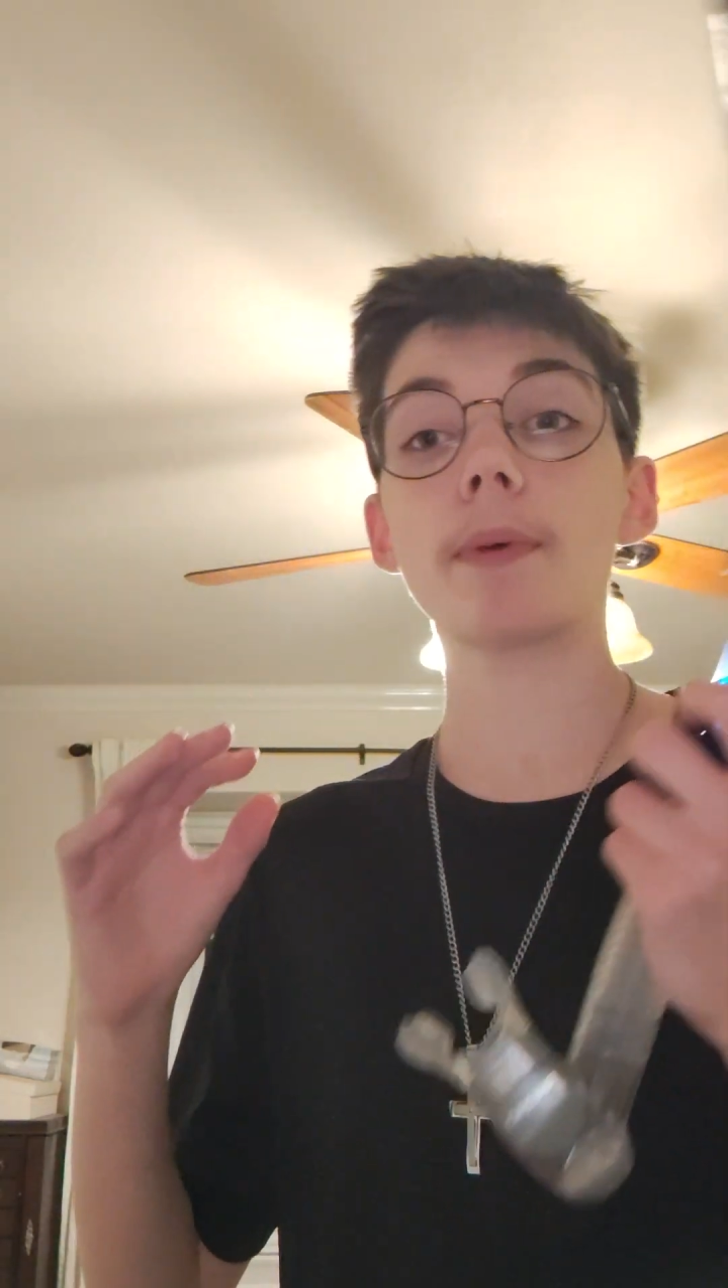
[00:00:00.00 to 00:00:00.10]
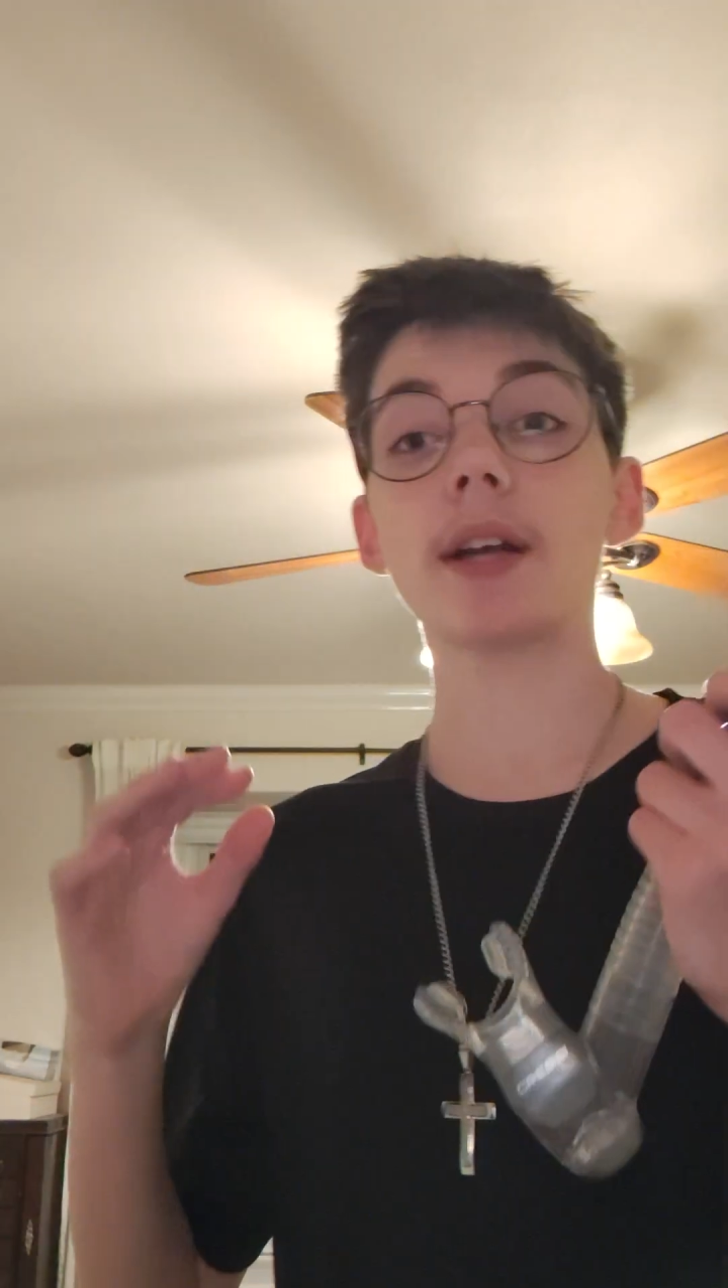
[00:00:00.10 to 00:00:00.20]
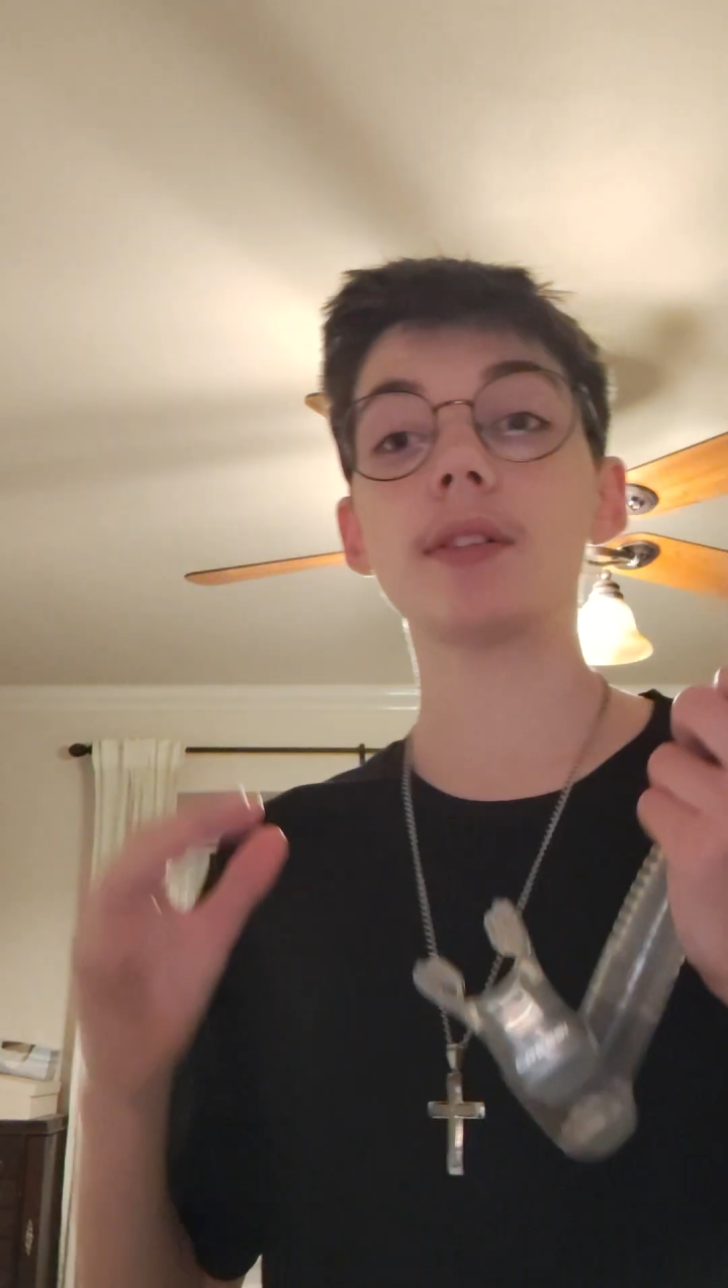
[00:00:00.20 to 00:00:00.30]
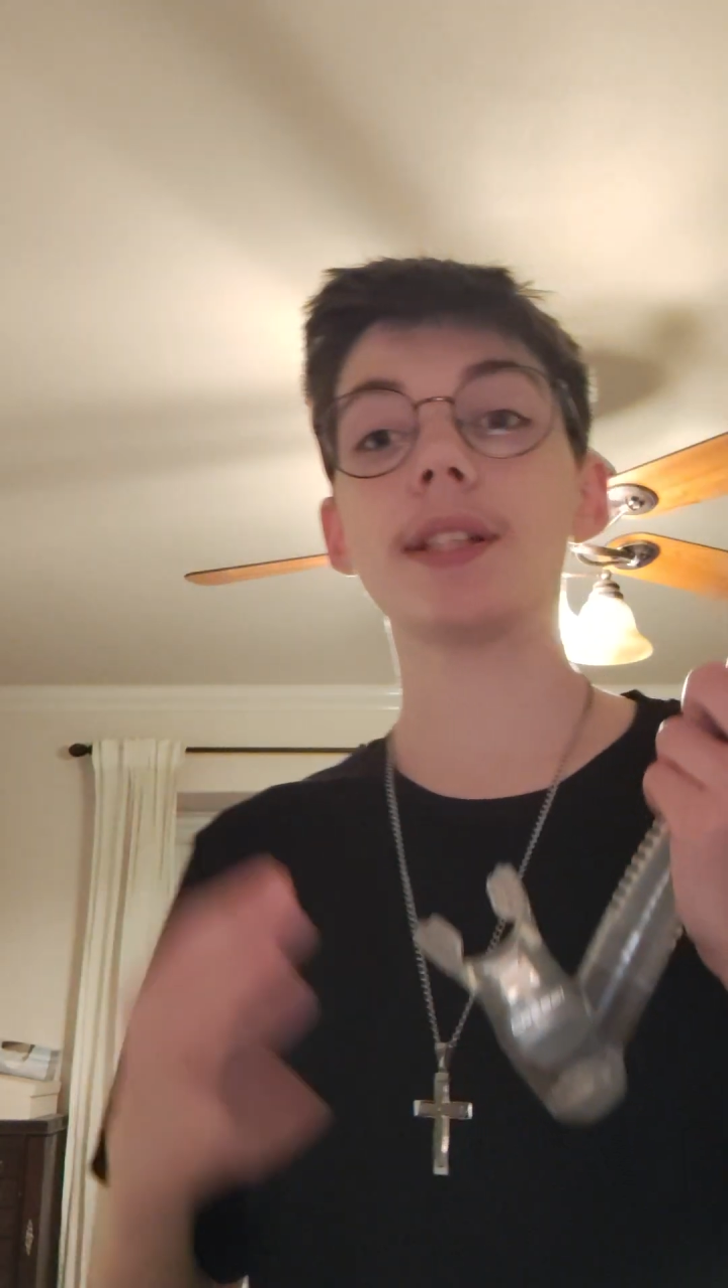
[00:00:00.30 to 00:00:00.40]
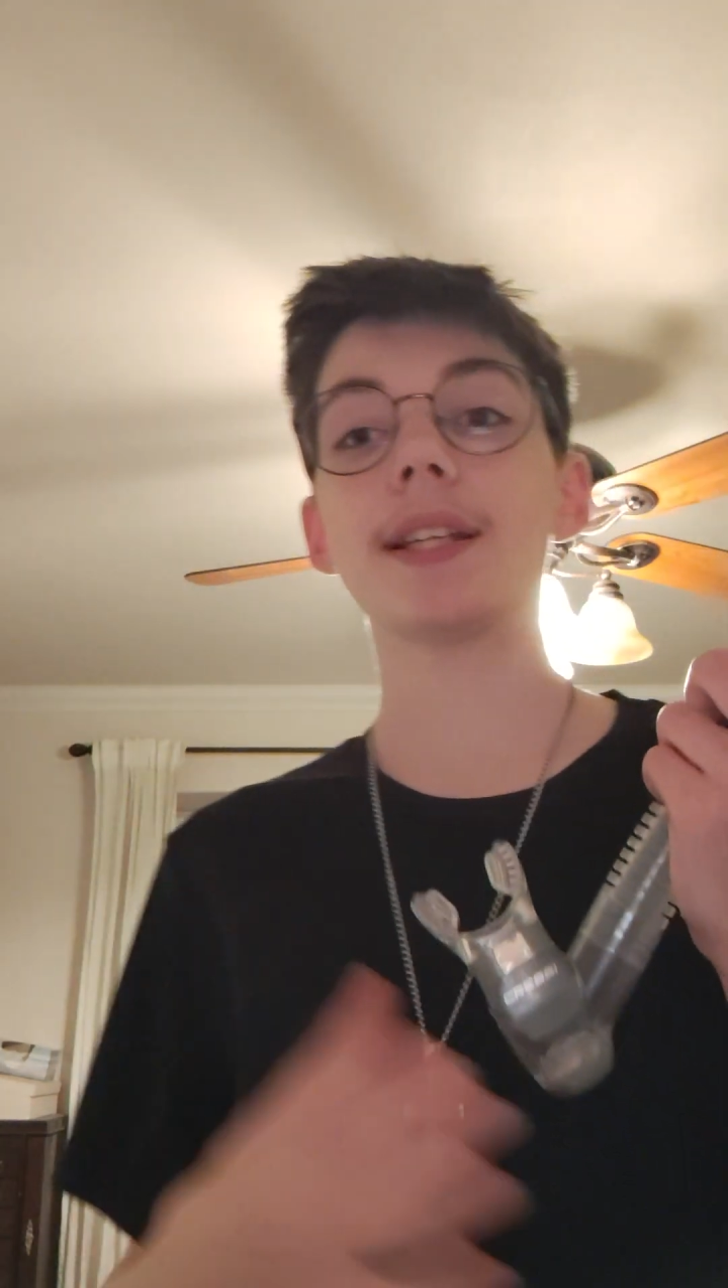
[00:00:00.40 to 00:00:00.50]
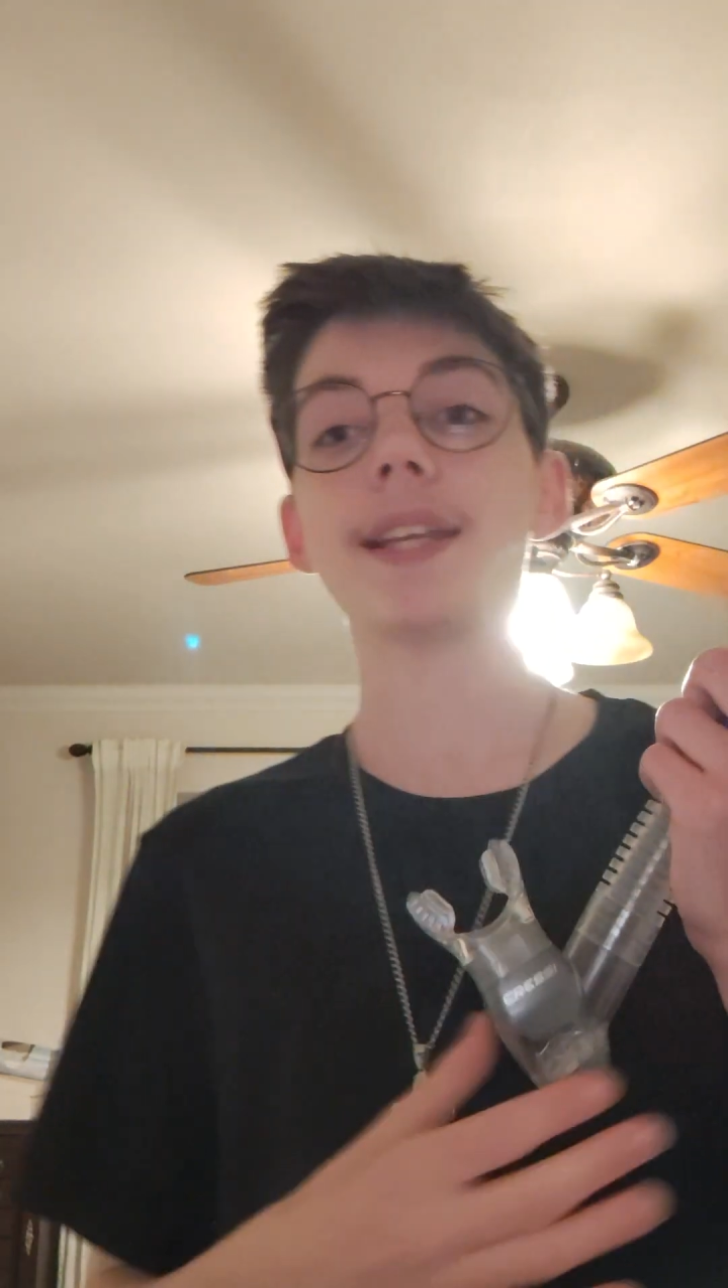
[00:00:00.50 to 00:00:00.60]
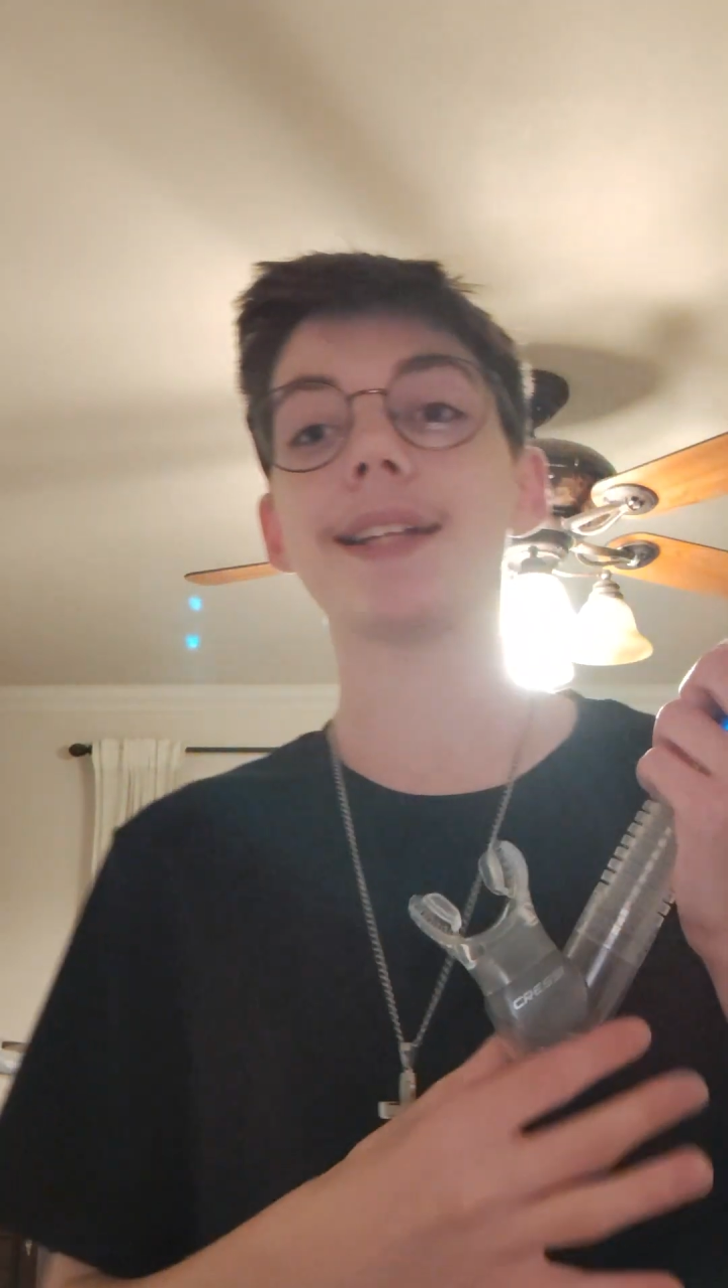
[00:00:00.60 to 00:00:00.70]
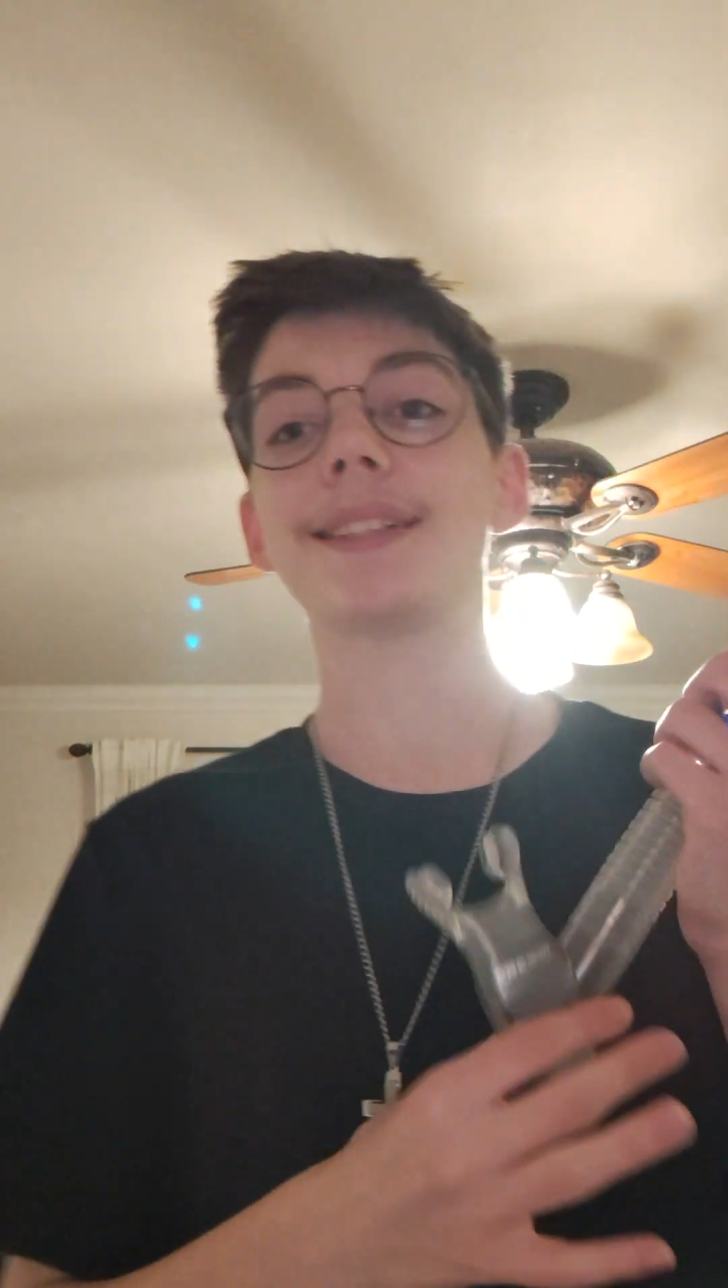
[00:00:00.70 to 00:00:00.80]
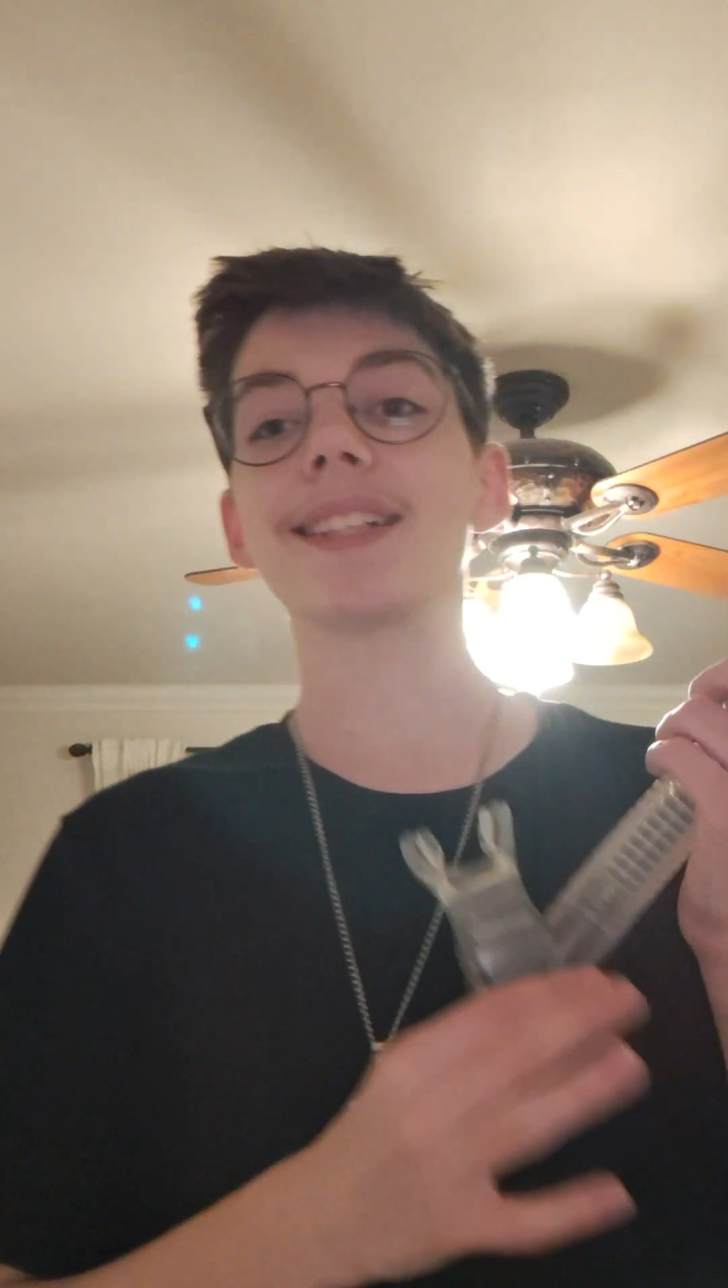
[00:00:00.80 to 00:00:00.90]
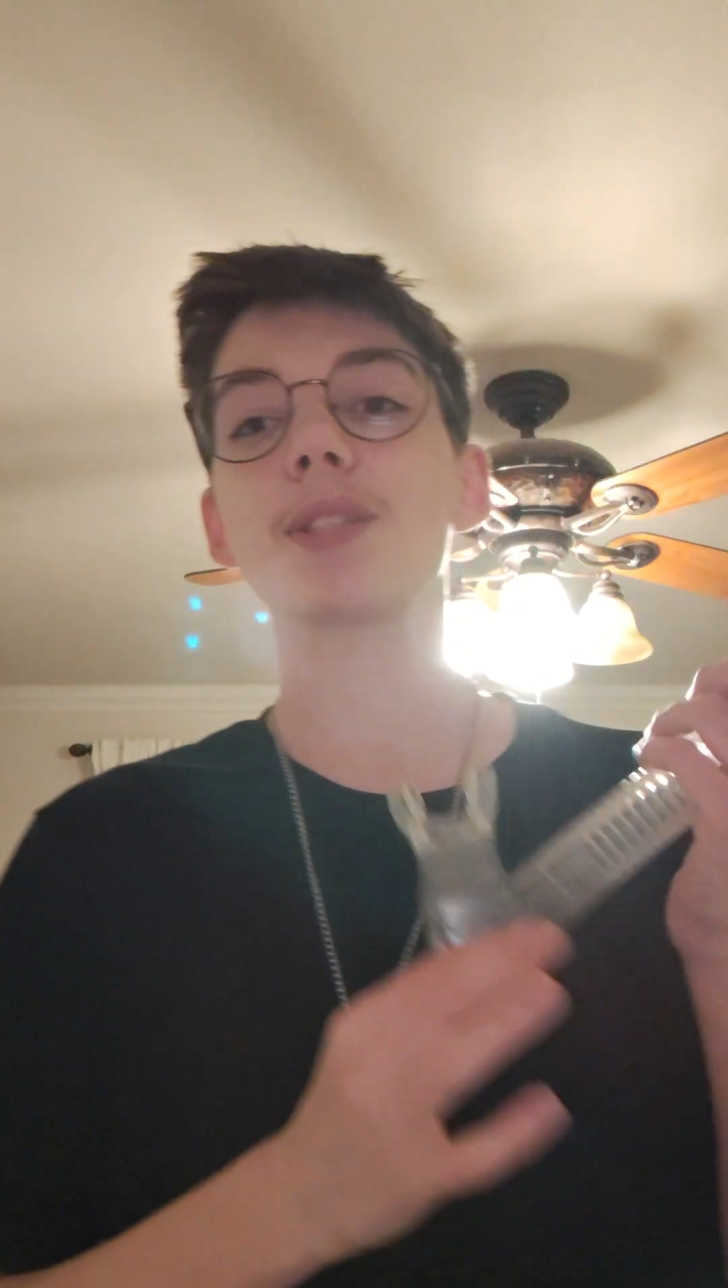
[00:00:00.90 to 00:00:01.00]
better than
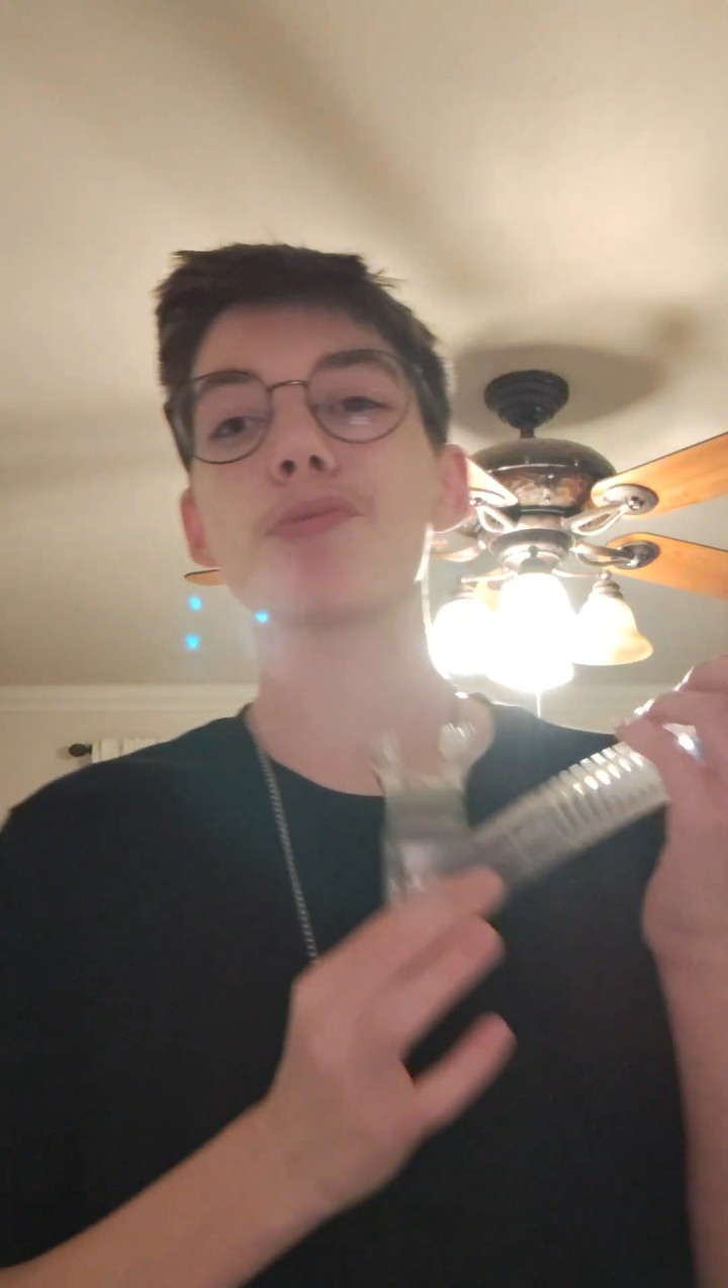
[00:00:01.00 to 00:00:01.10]
getting like